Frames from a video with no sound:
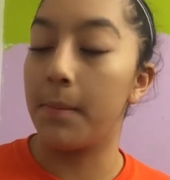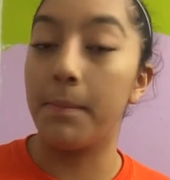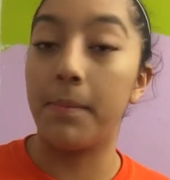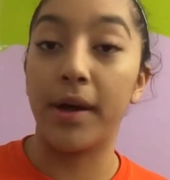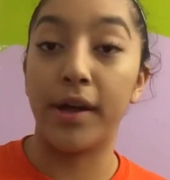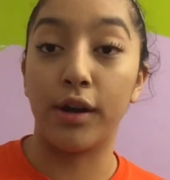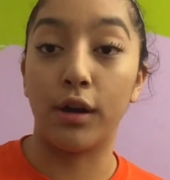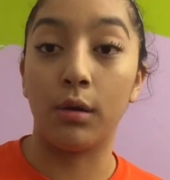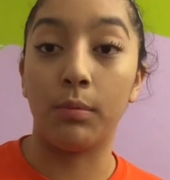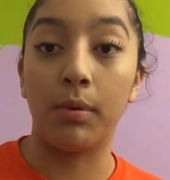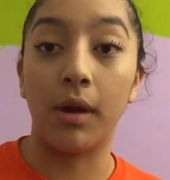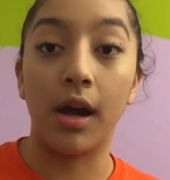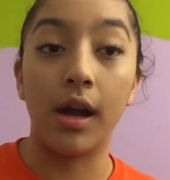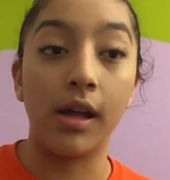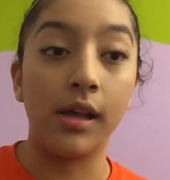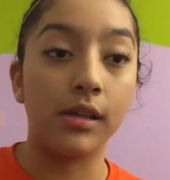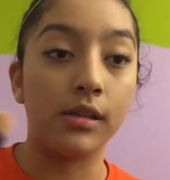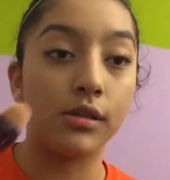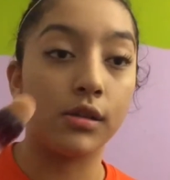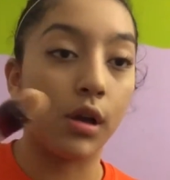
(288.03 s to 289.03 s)
better
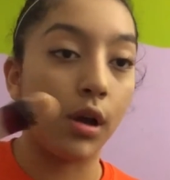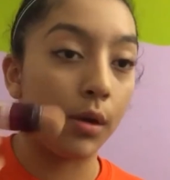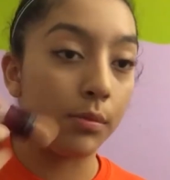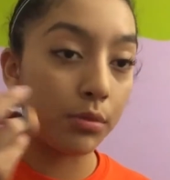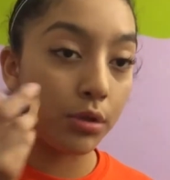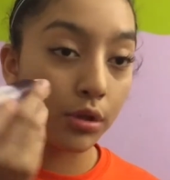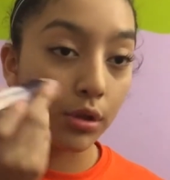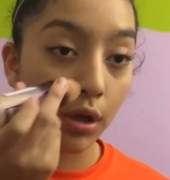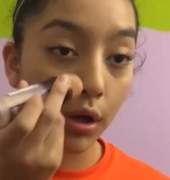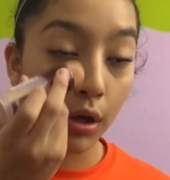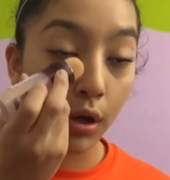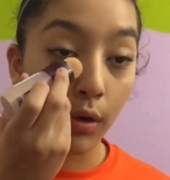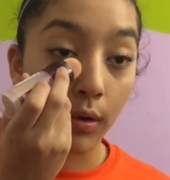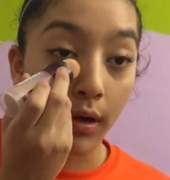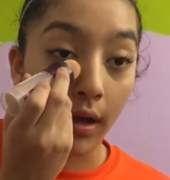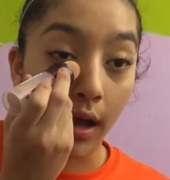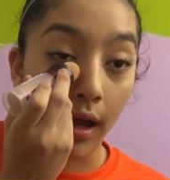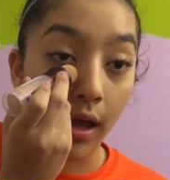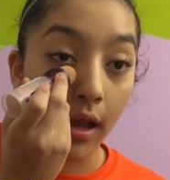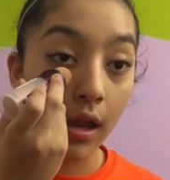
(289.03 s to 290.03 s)
price. So I'm just gonna go
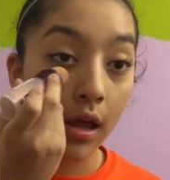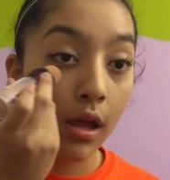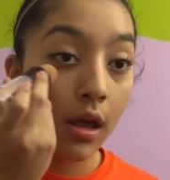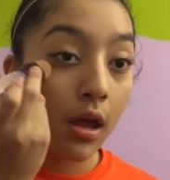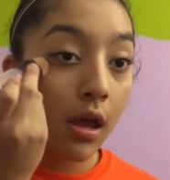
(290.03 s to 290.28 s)
ahead